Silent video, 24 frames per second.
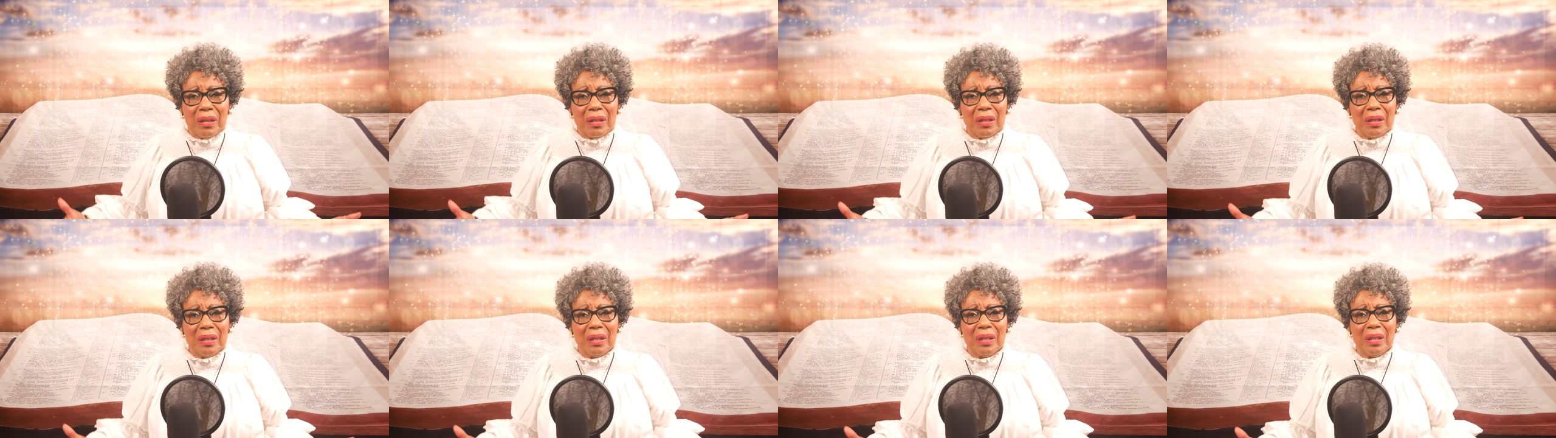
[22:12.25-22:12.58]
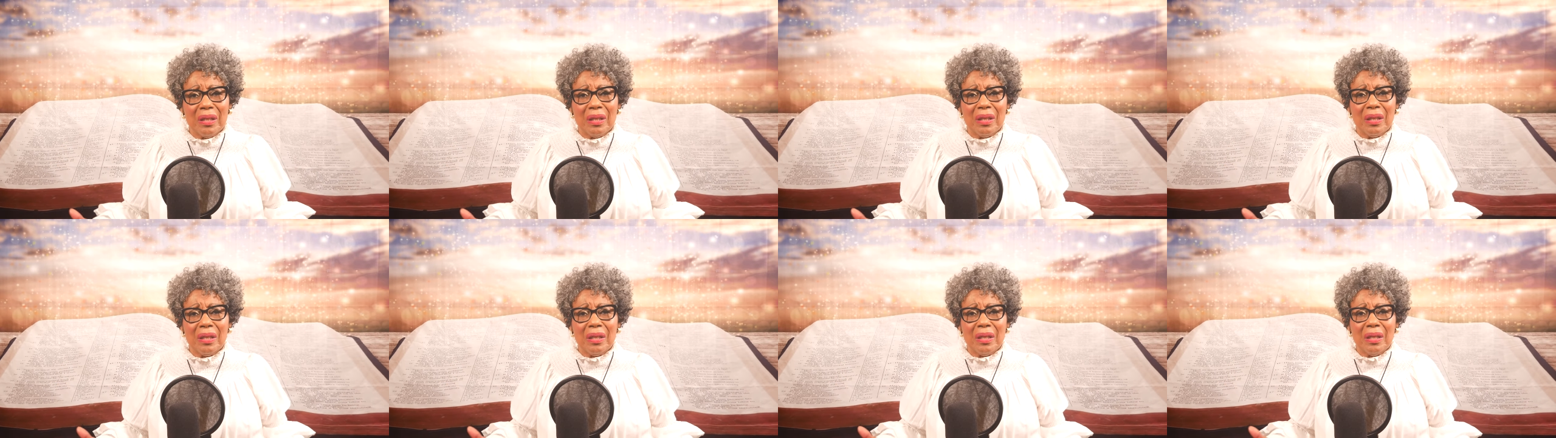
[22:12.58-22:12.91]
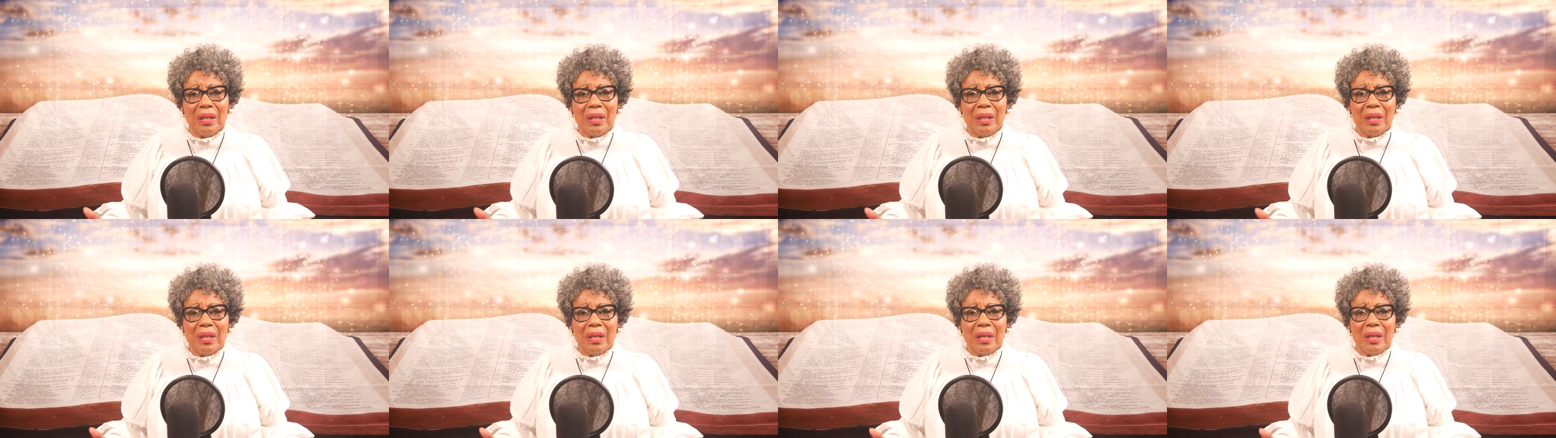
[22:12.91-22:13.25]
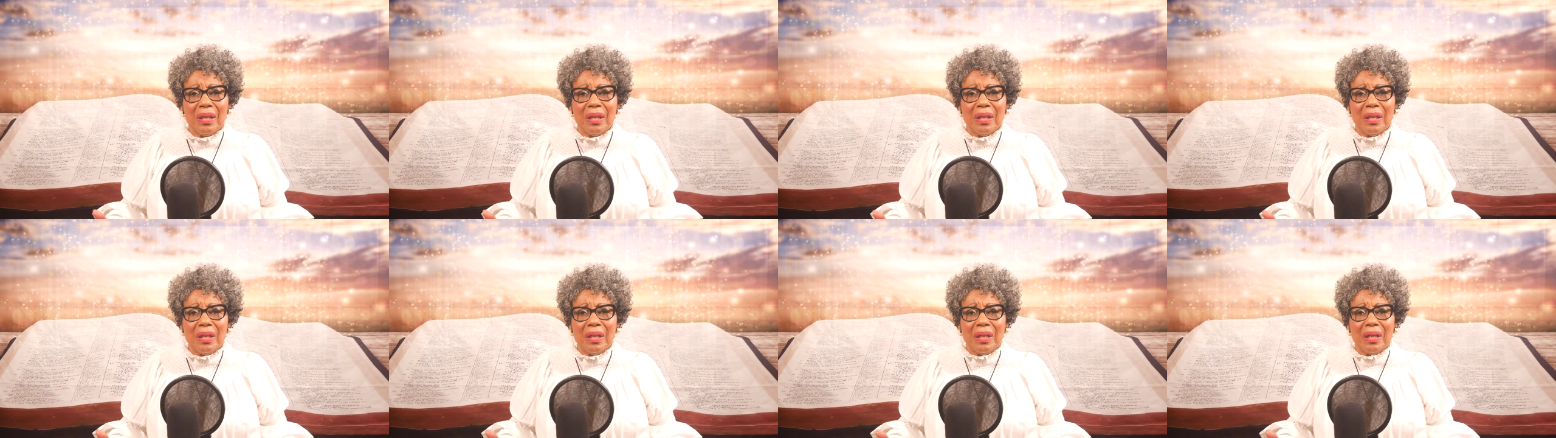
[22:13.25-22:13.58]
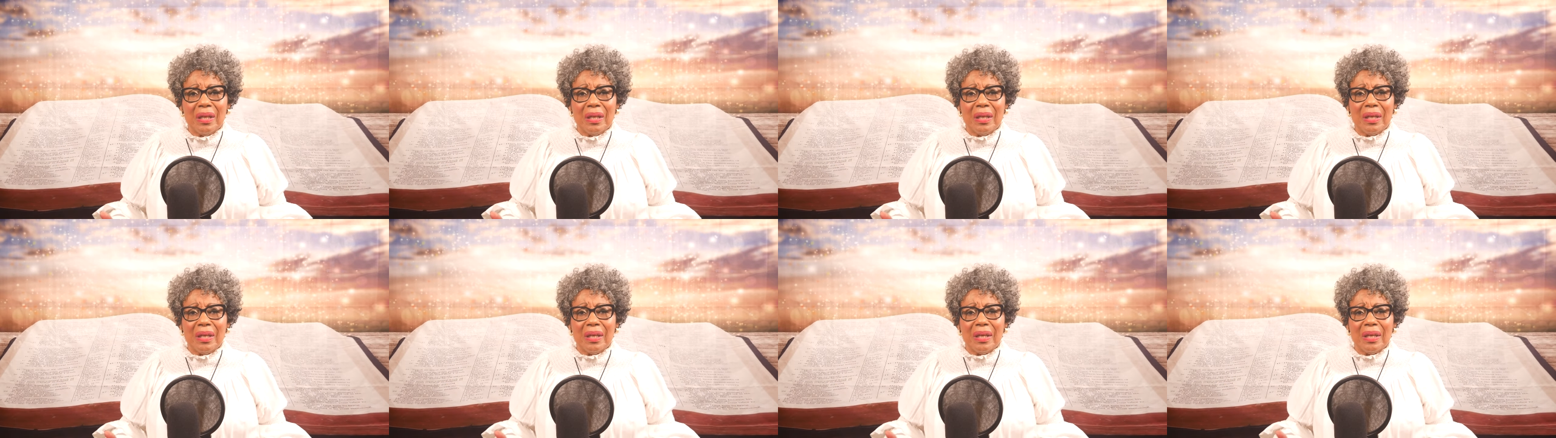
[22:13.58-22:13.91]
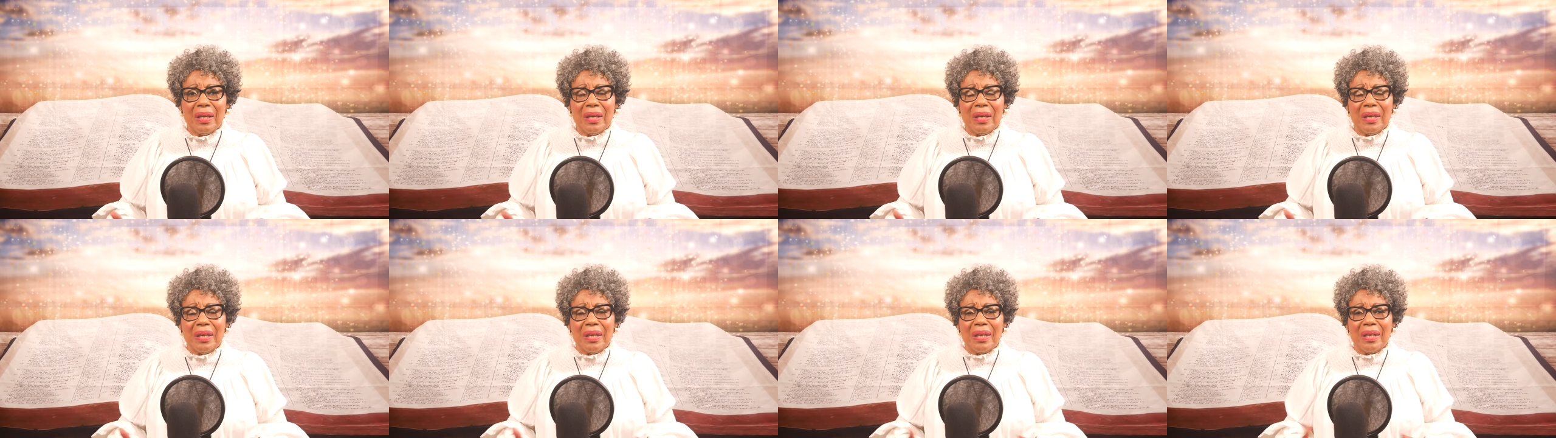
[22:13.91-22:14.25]

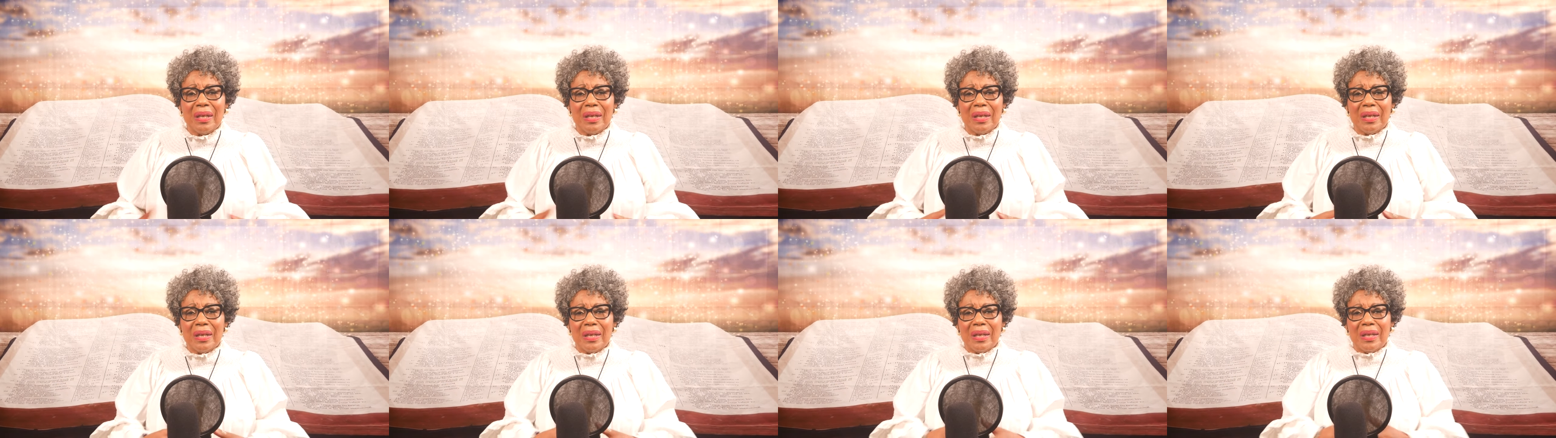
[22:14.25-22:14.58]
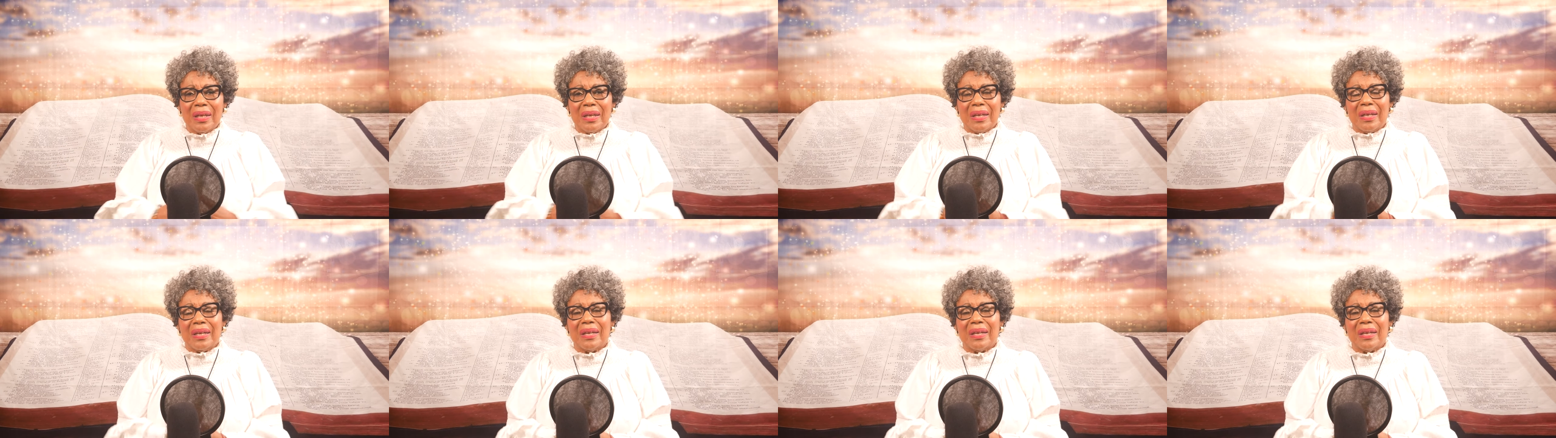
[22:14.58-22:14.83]
Nobody speaks.